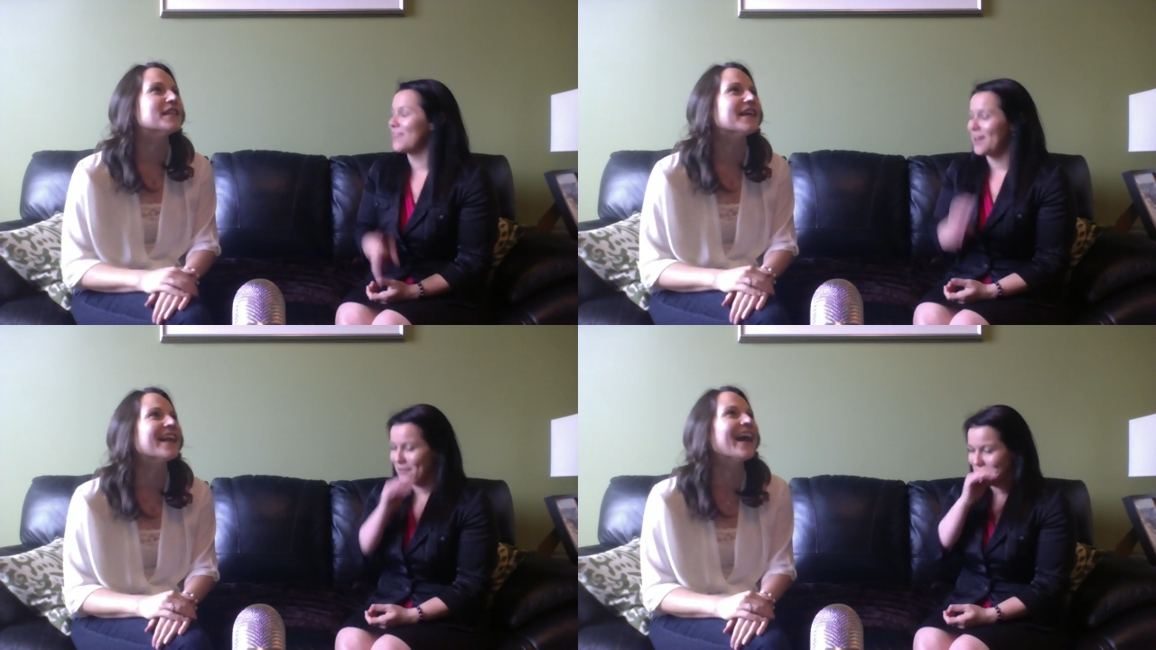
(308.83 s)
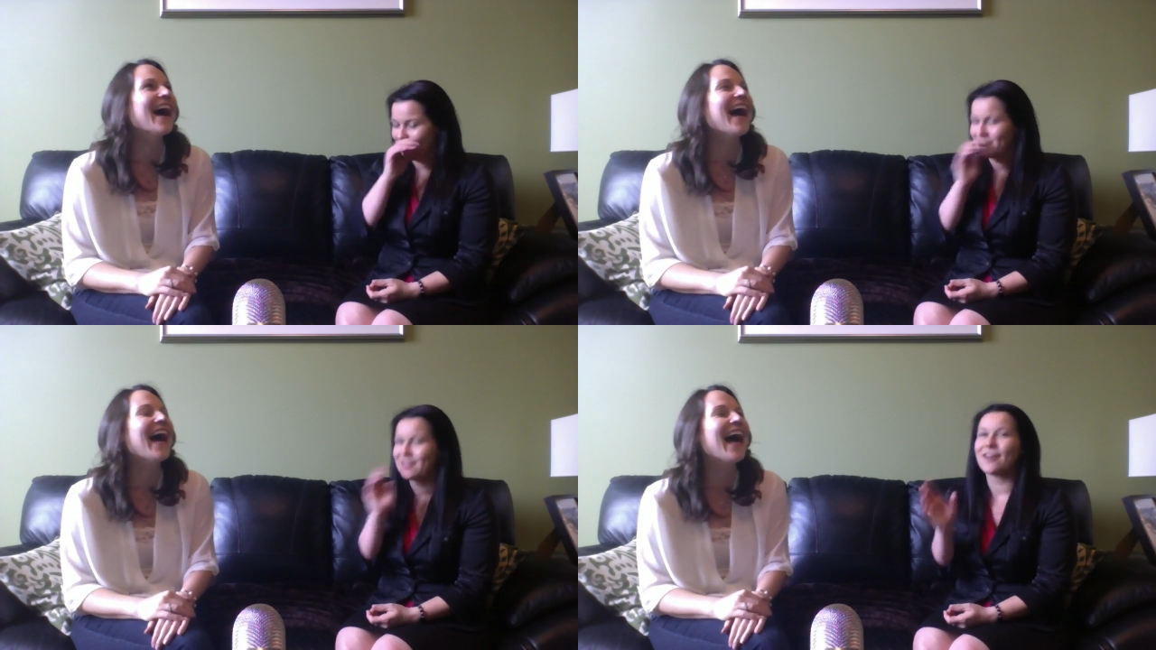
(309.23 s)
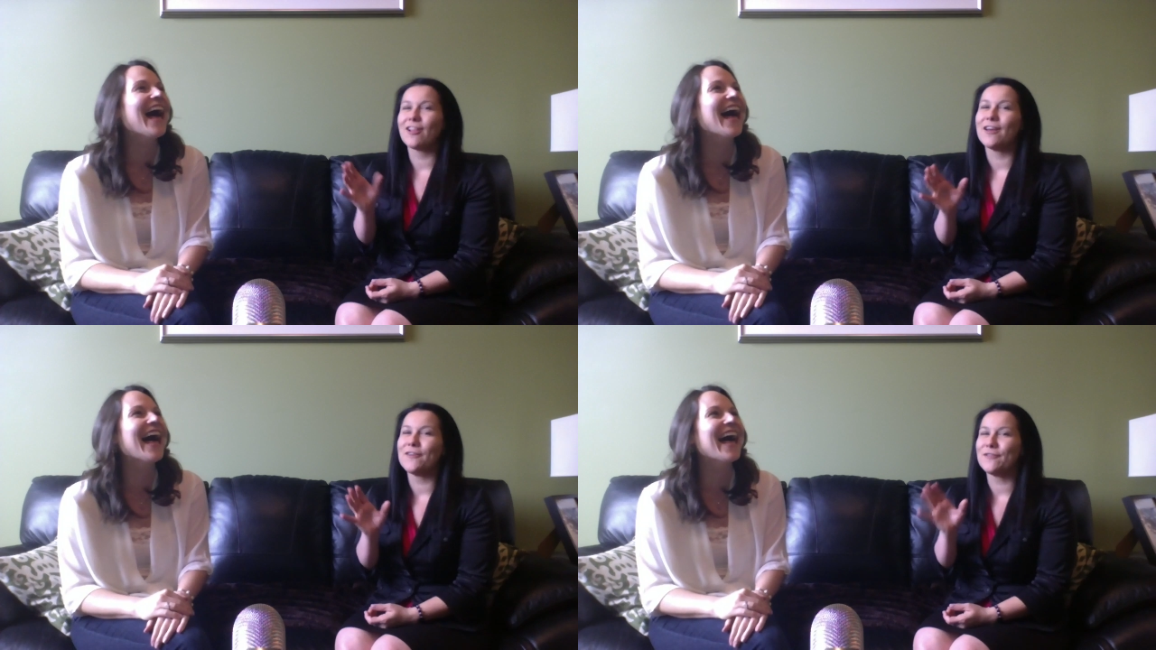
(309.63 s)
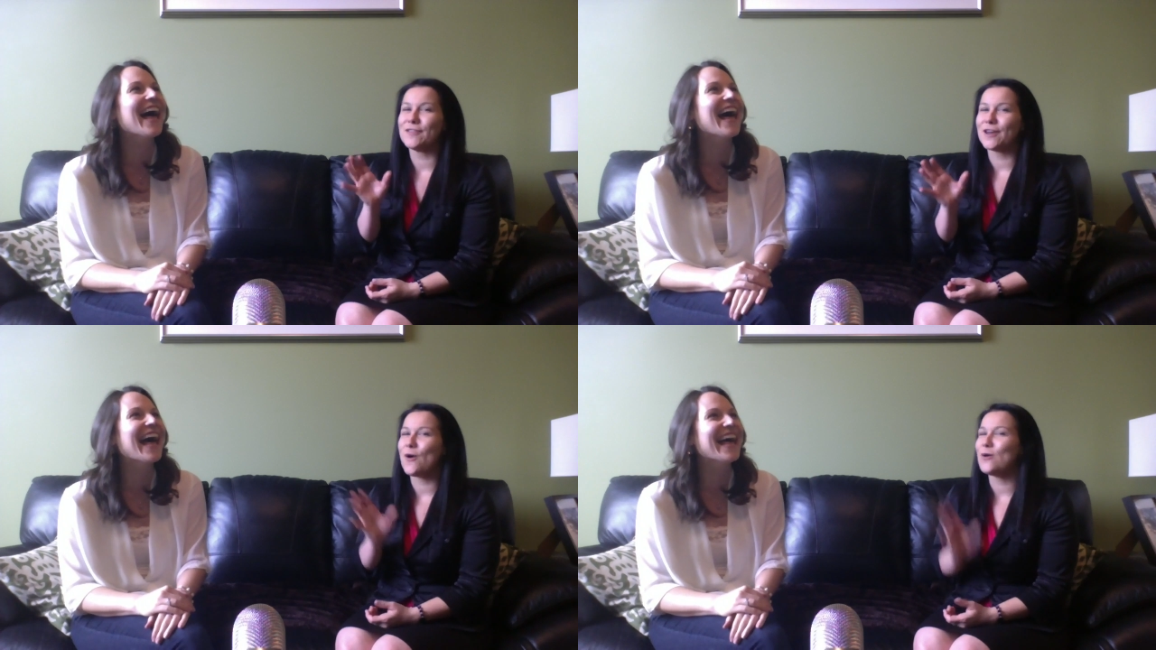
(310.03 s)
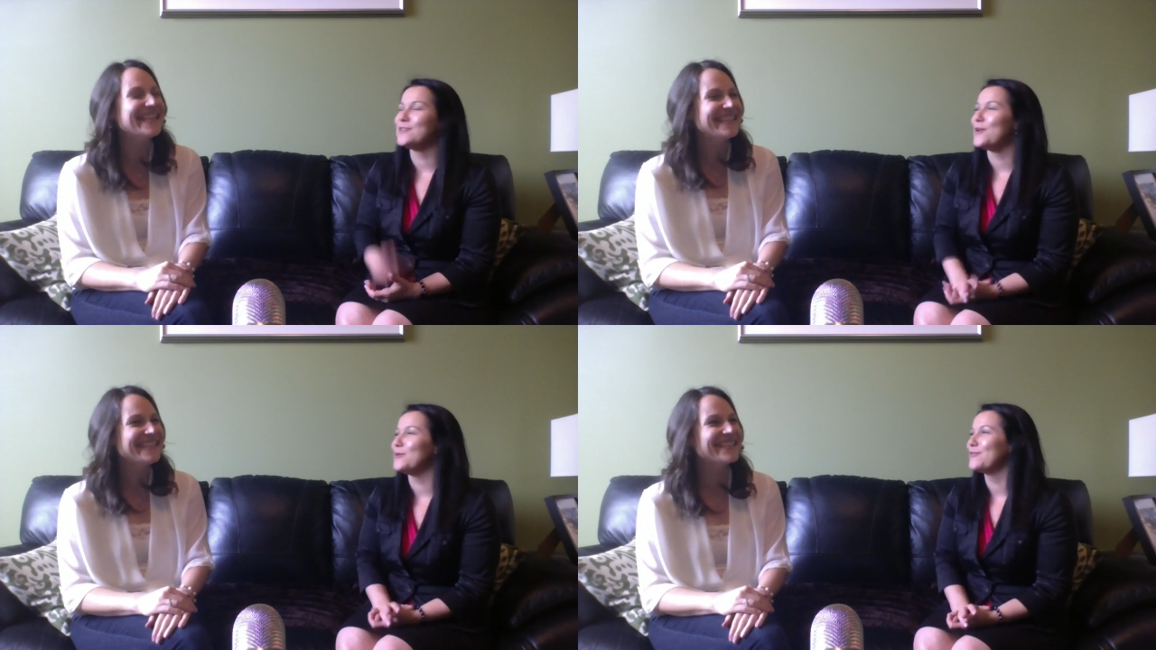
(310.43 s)
Speaker 1: The
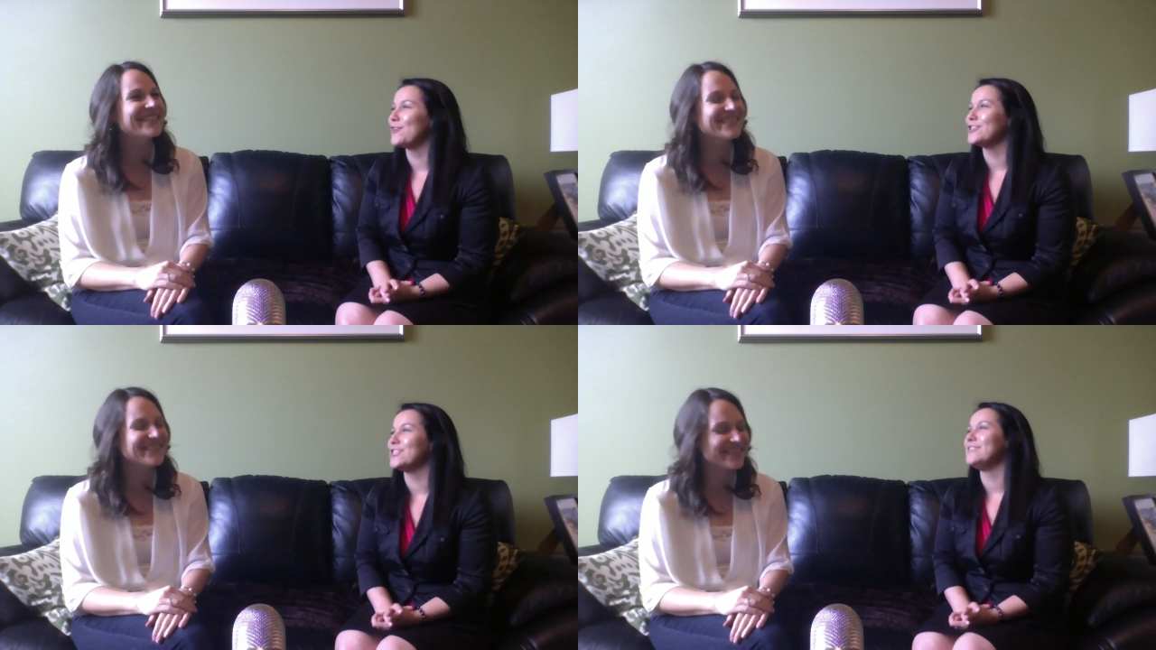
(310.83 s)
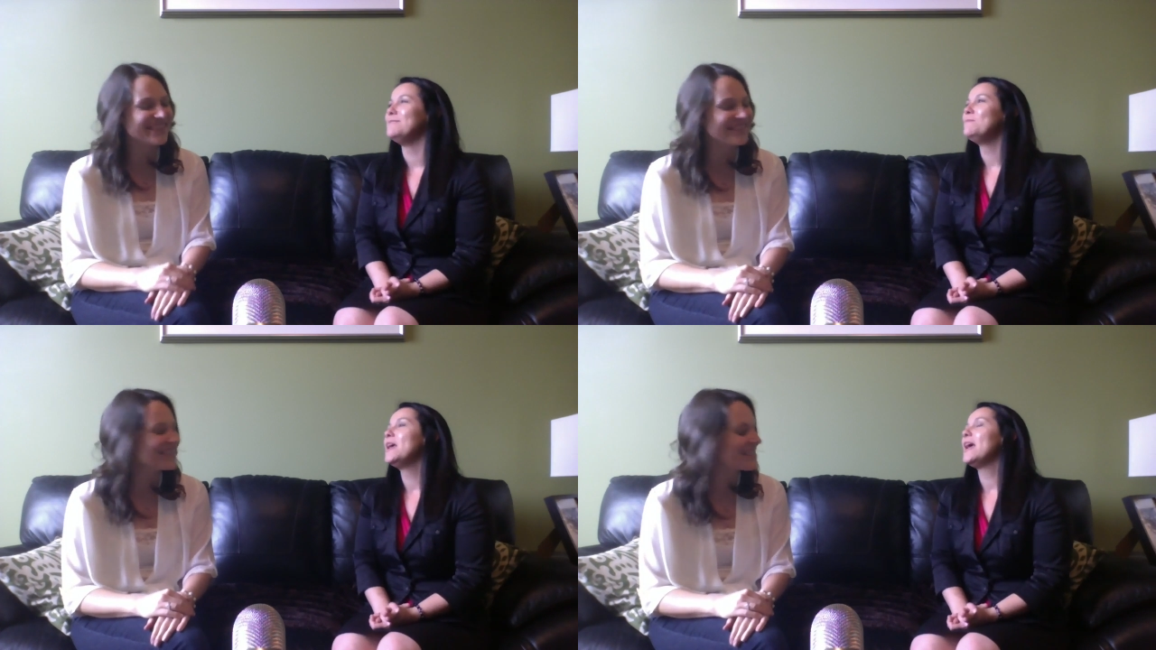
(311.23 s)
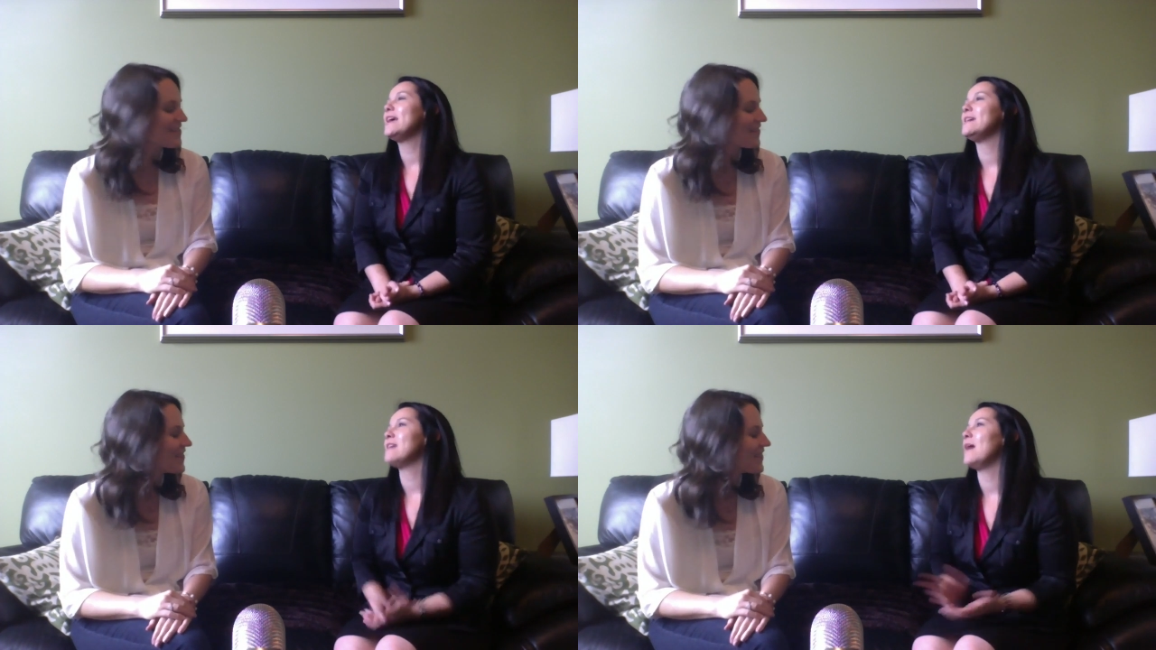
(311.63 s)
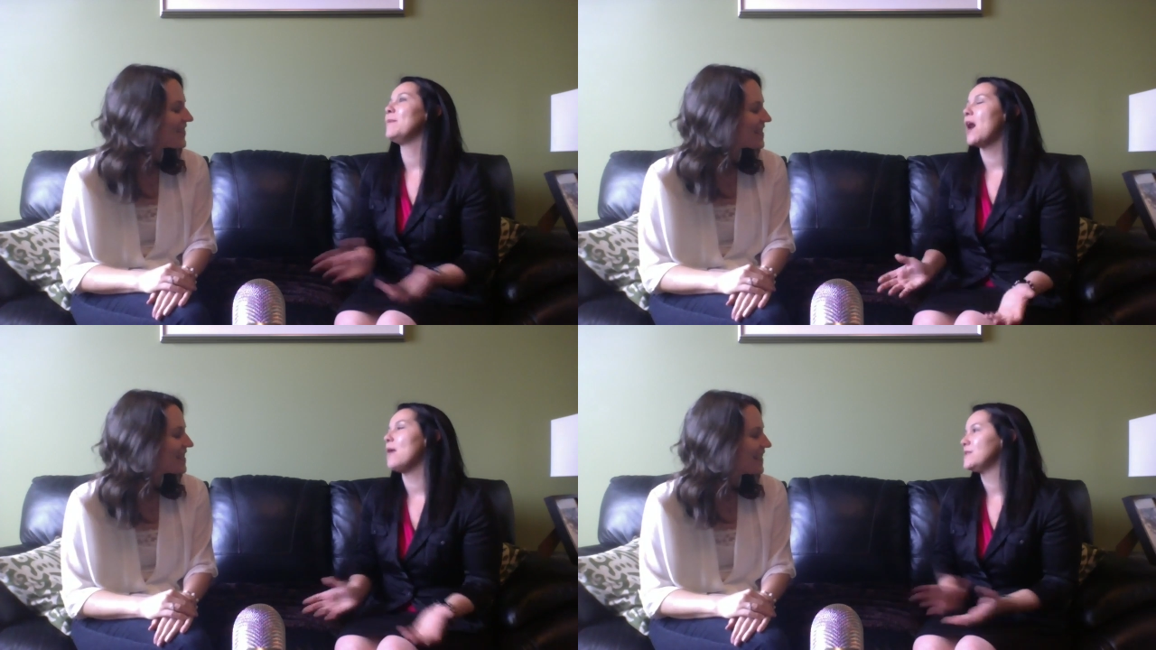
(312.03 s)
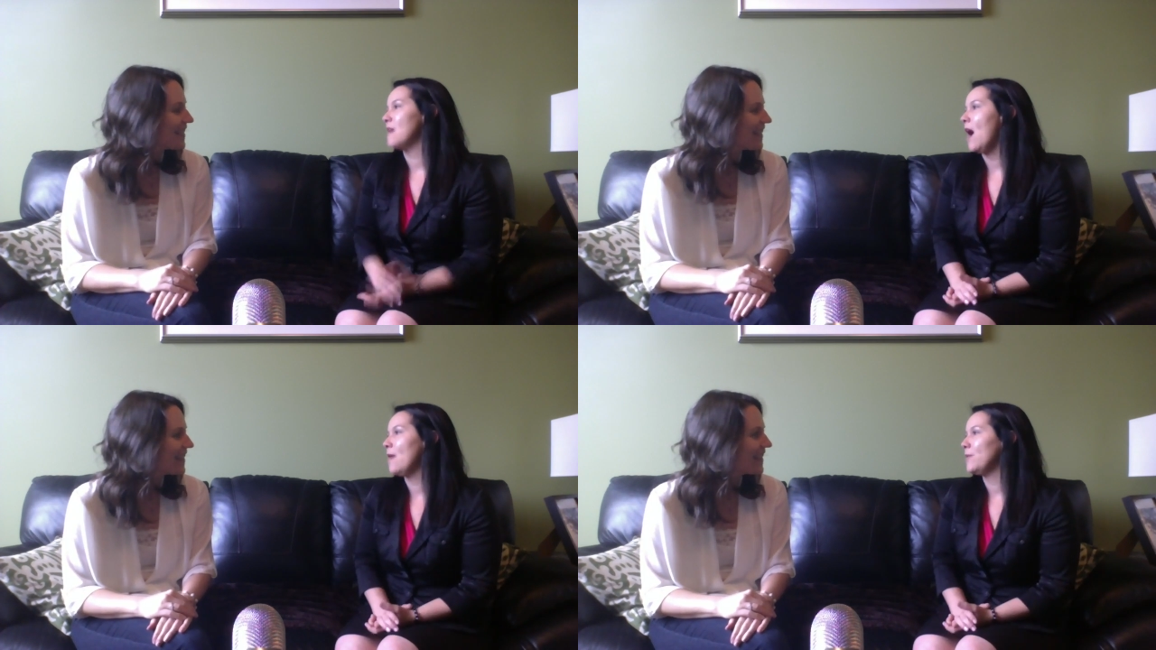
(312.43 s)
cold notes version is, I mean,
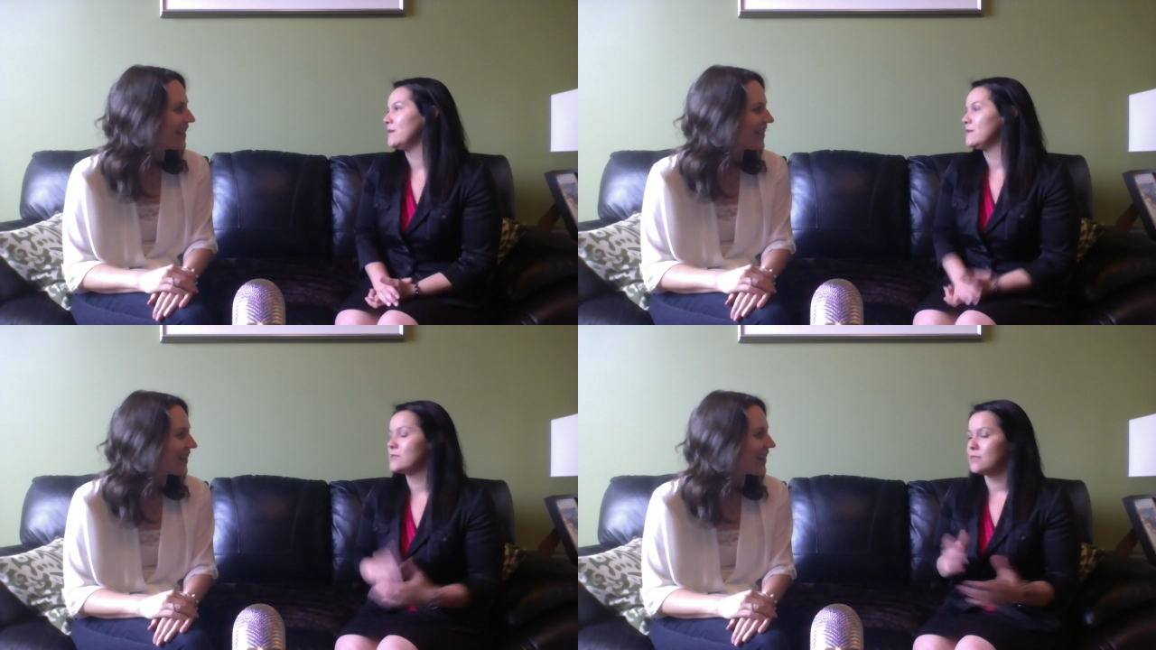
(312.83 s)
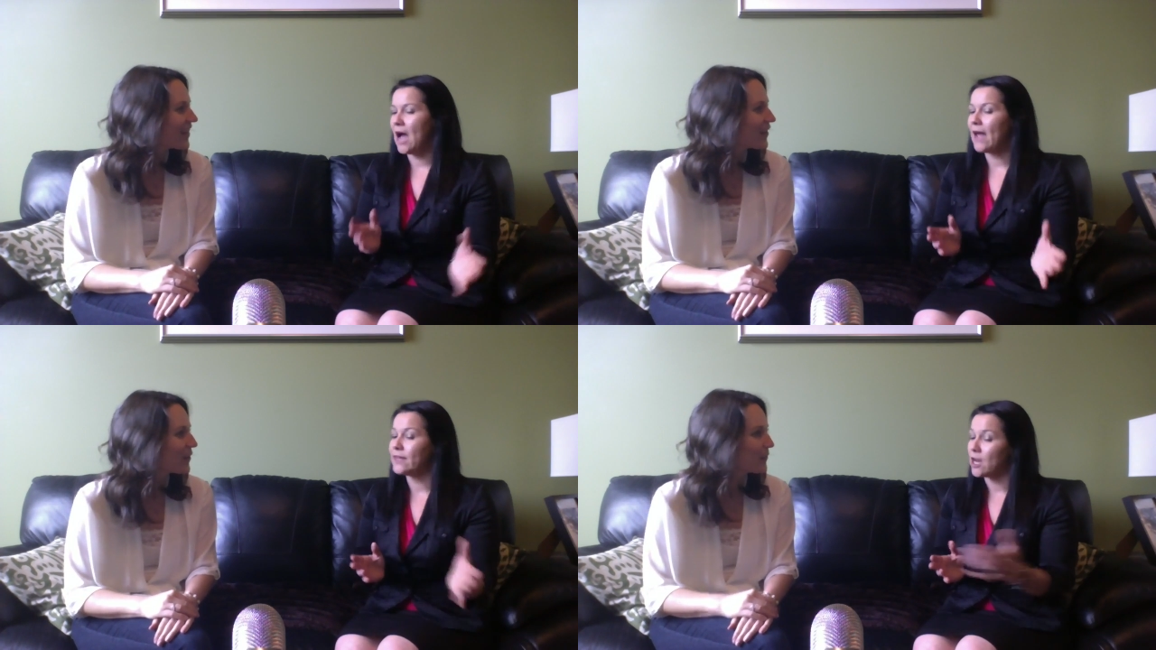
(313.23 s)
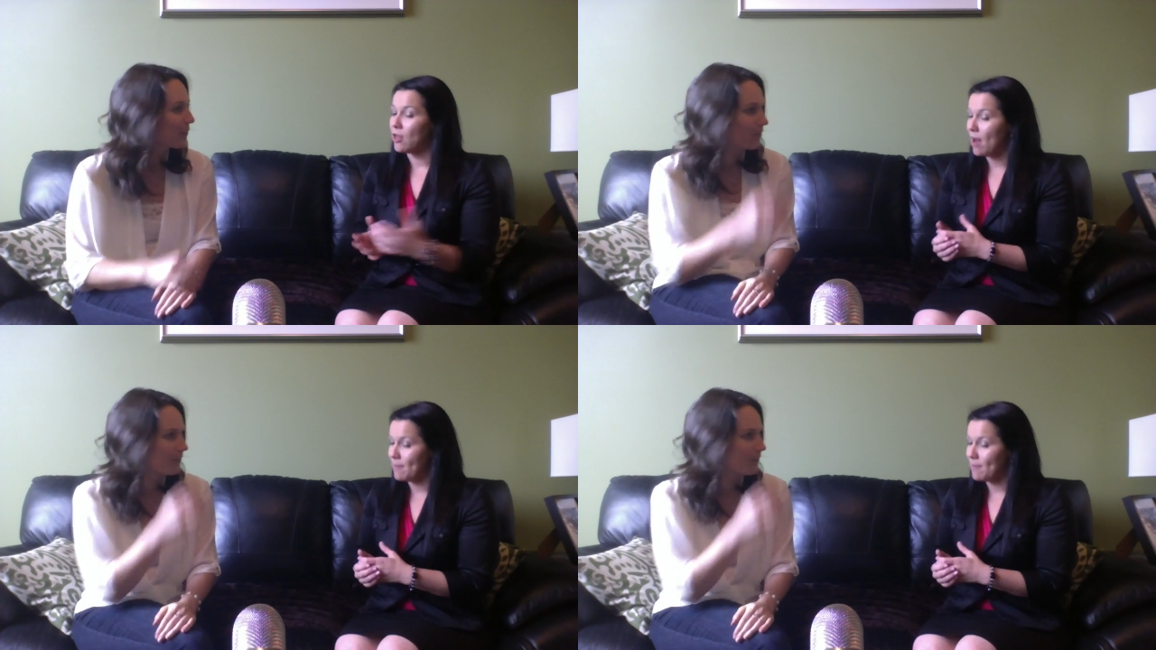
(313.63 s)
I'd done a lot of